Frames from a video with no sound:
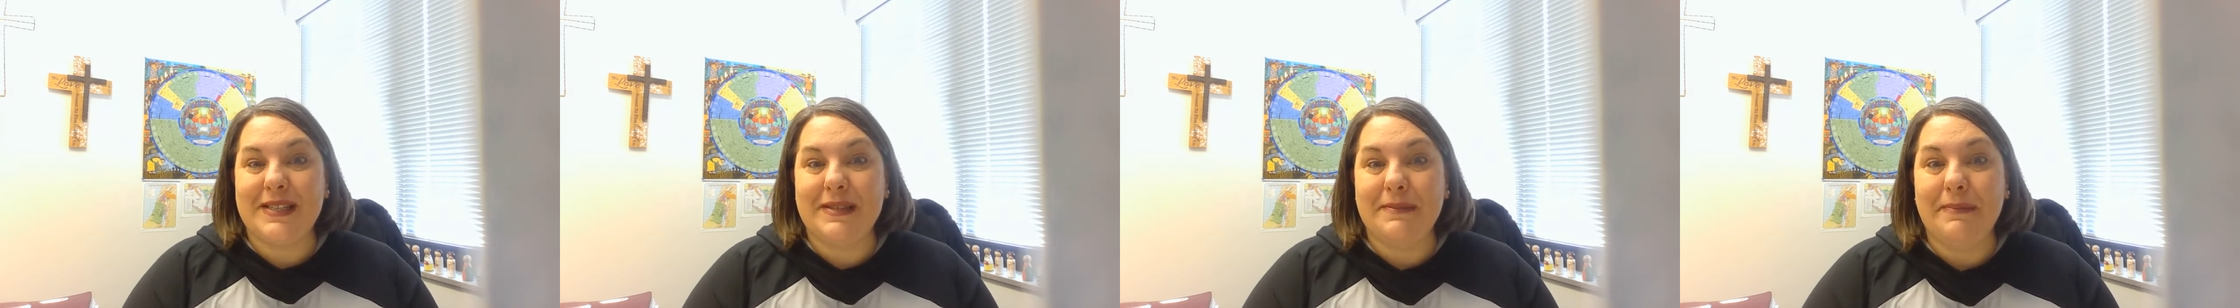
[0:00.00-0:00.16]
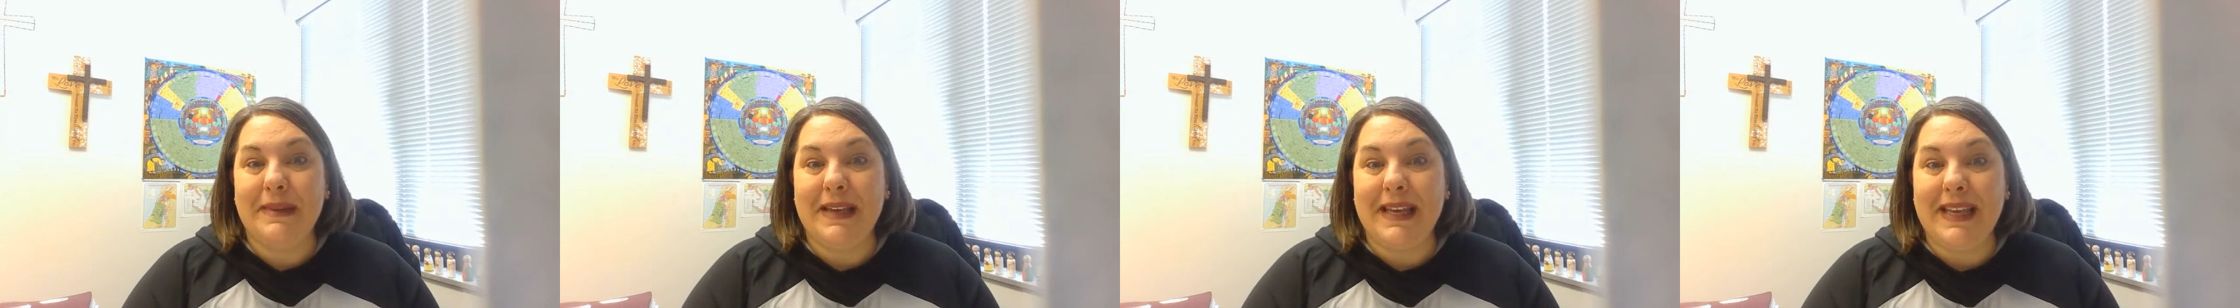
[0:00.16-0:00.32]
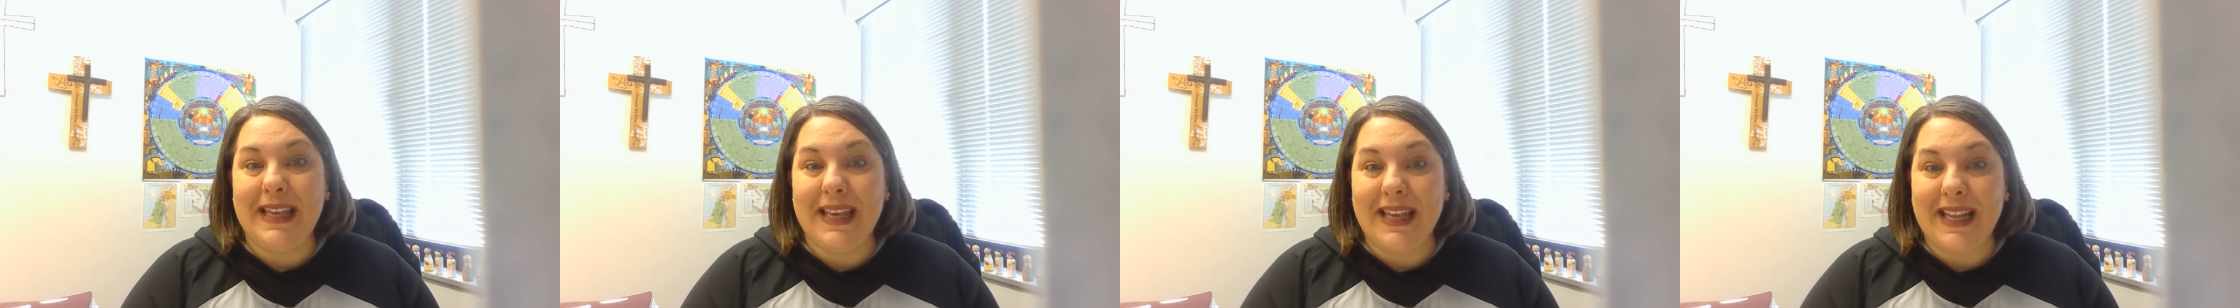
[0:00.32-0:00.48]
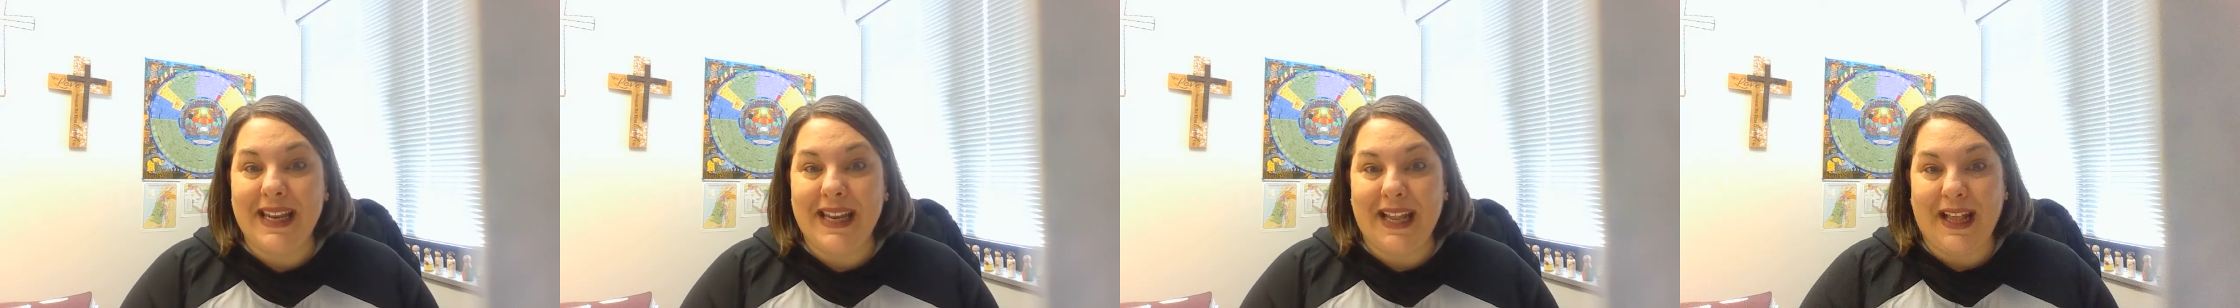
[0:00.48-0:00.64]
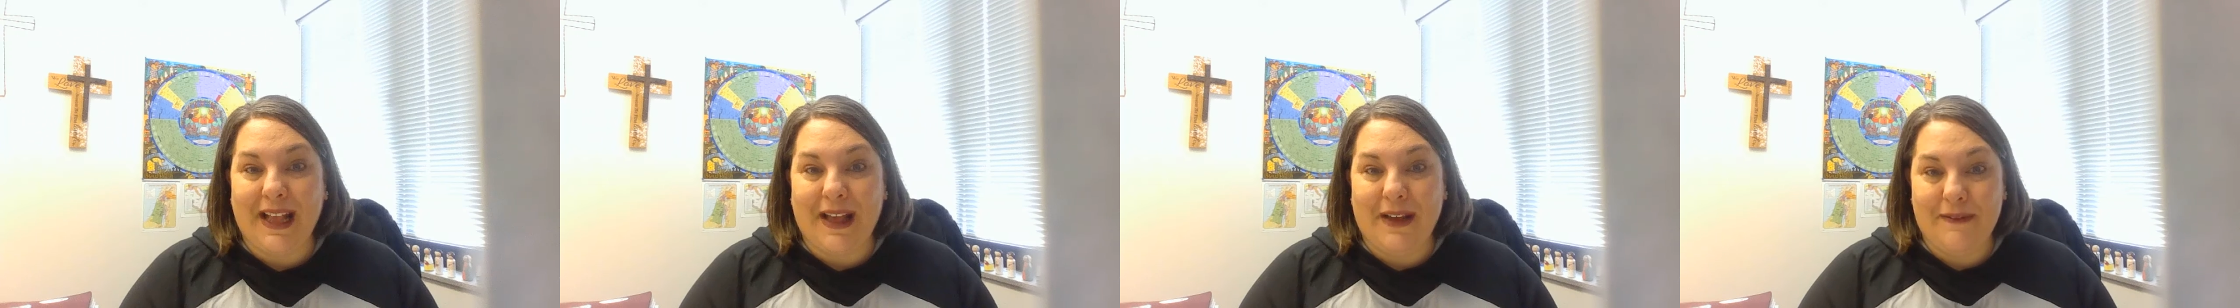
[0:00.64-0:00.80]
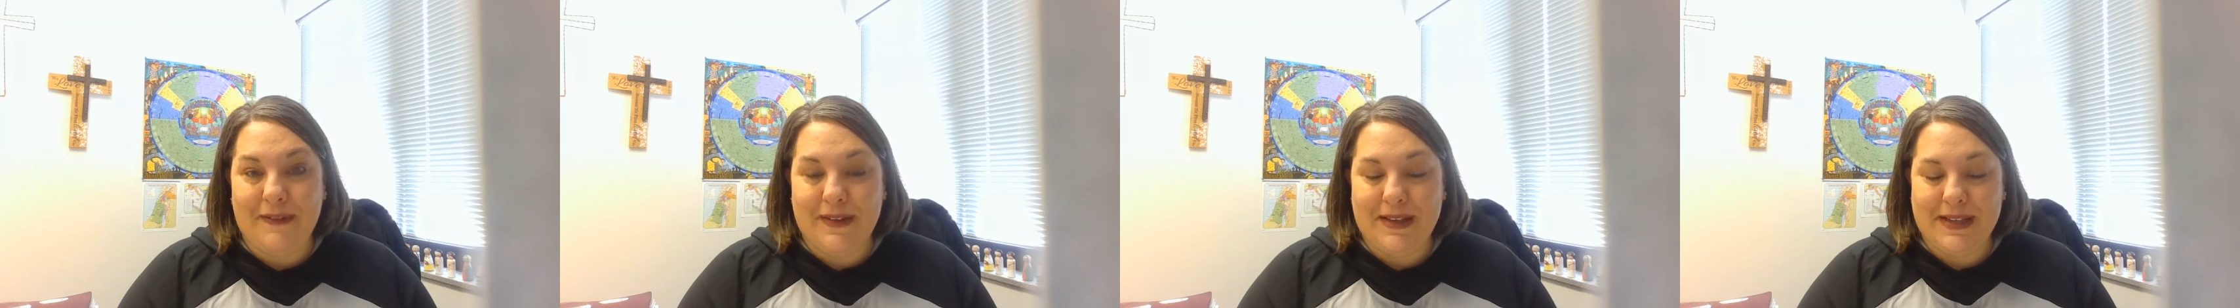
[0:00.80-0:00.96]

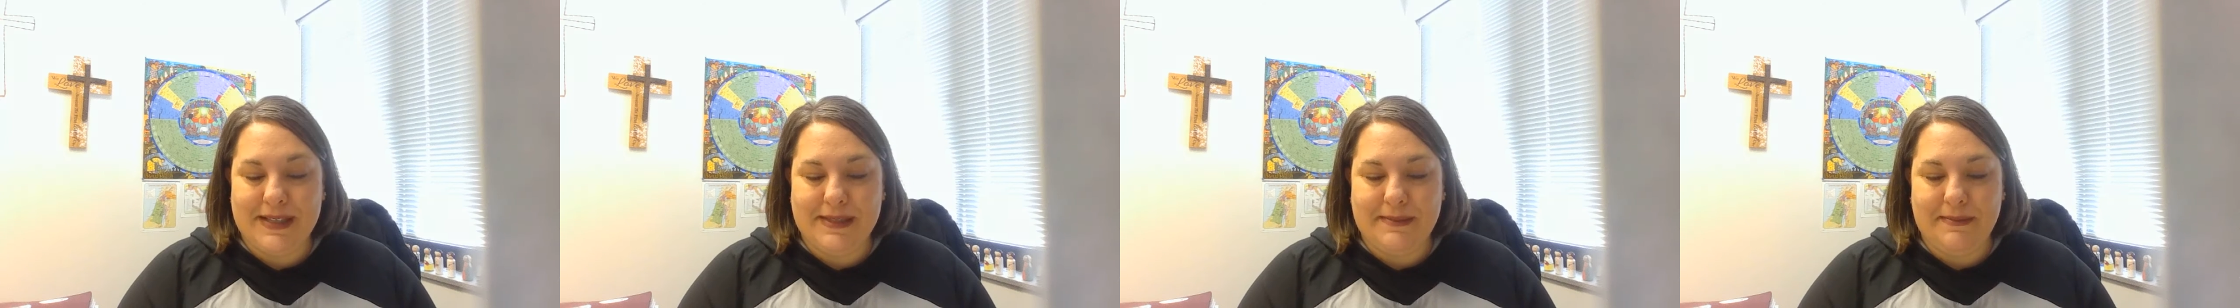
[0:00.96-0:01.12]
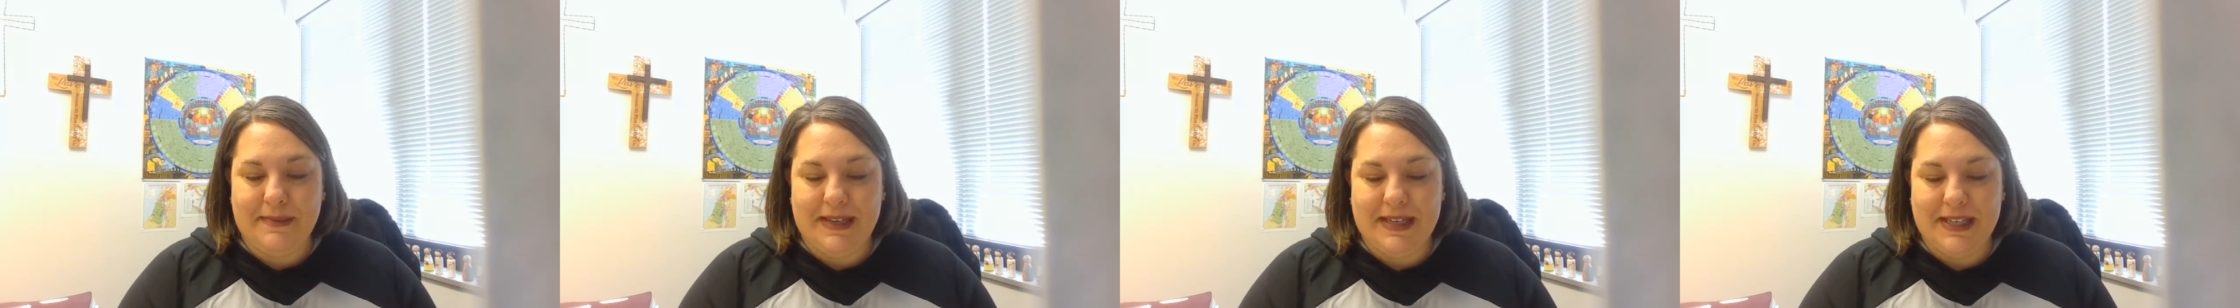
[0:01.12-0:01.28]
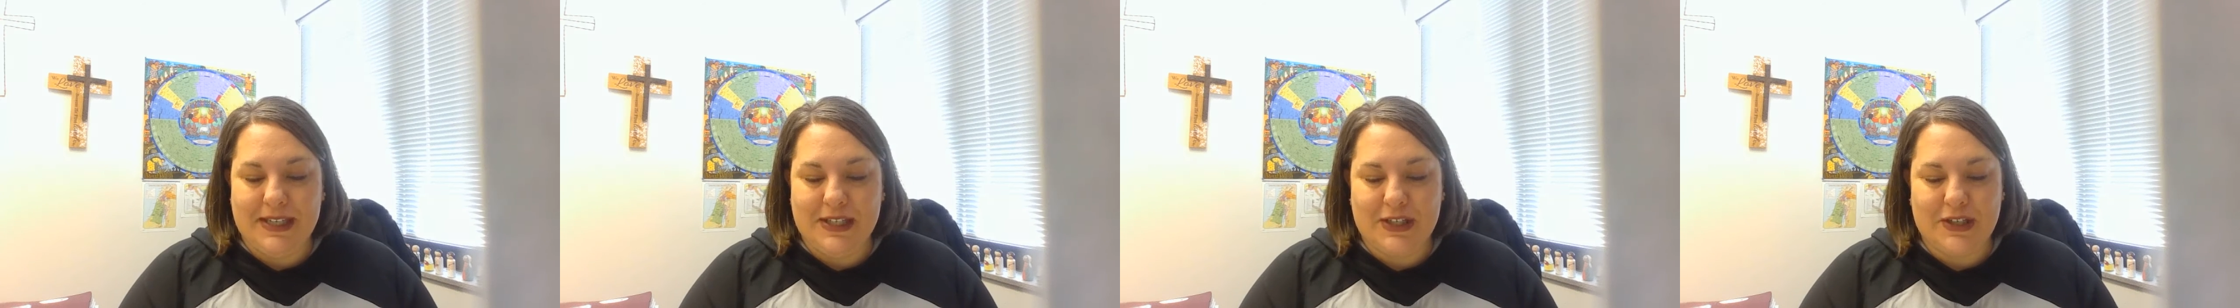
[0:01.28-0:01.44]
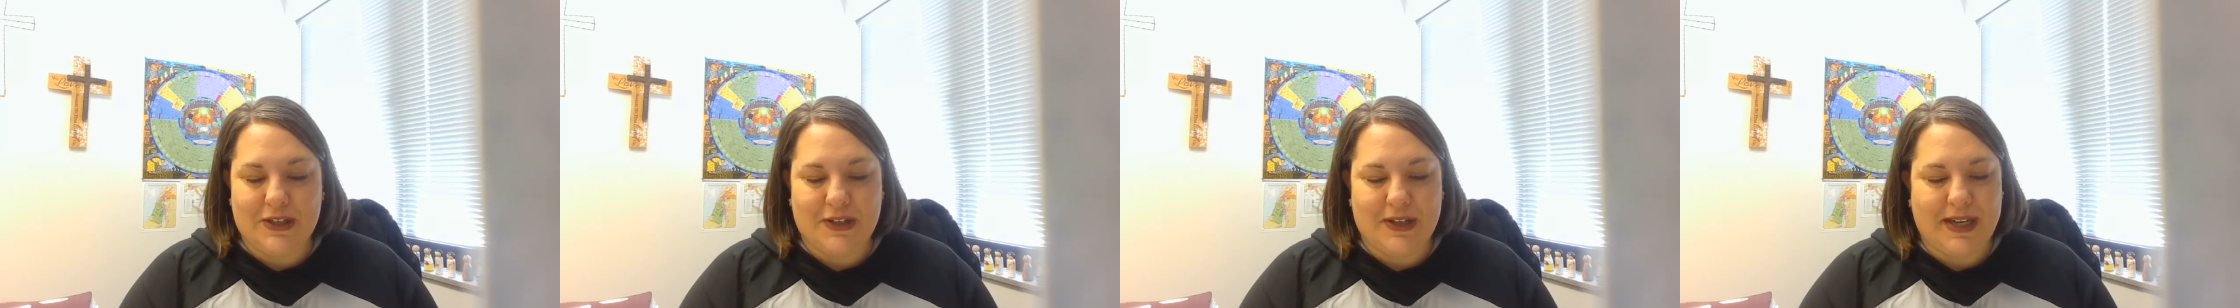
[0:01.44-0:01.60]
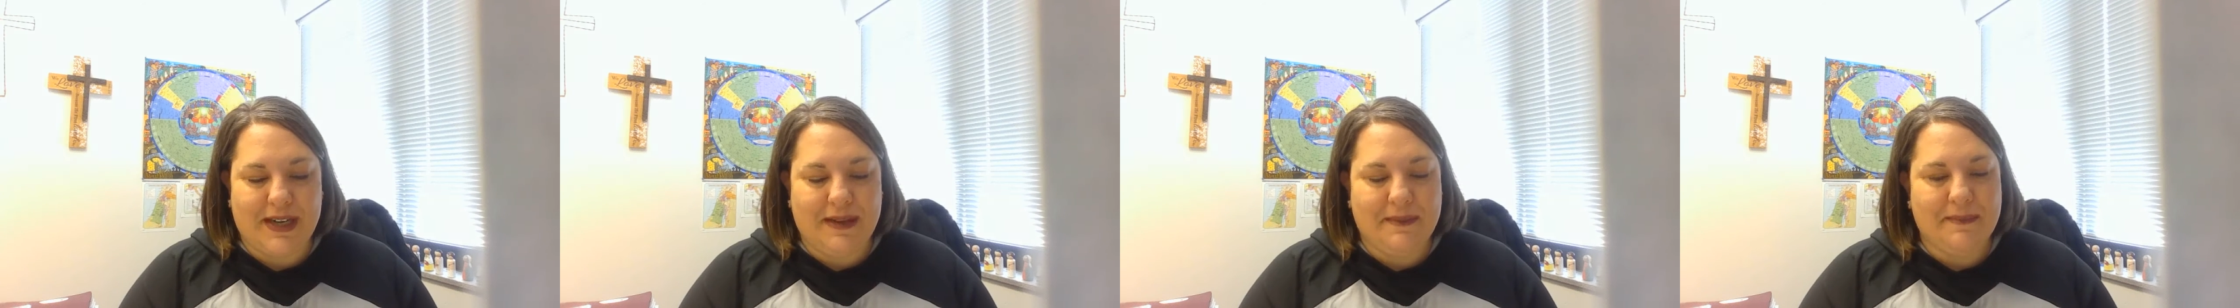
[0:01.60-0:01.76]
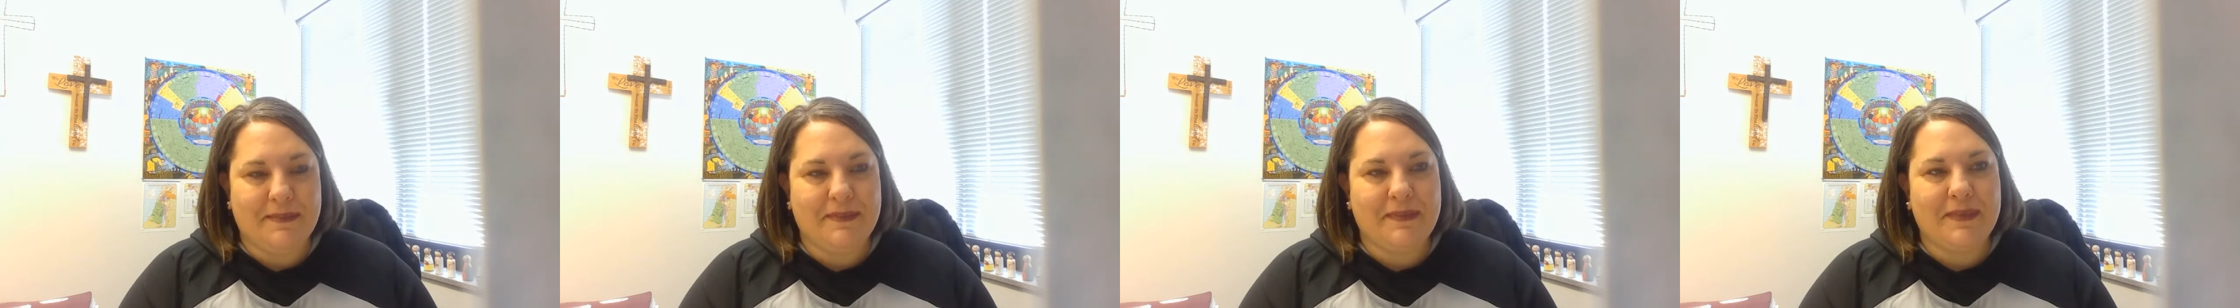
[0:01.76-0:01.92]
beginning of his
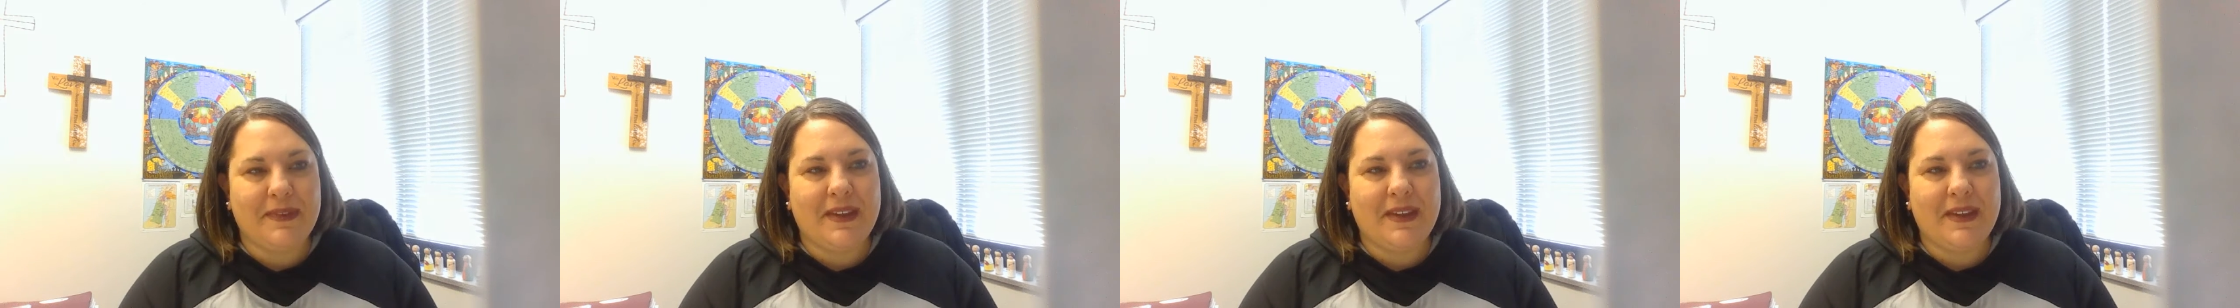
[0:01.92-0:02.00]
ministry.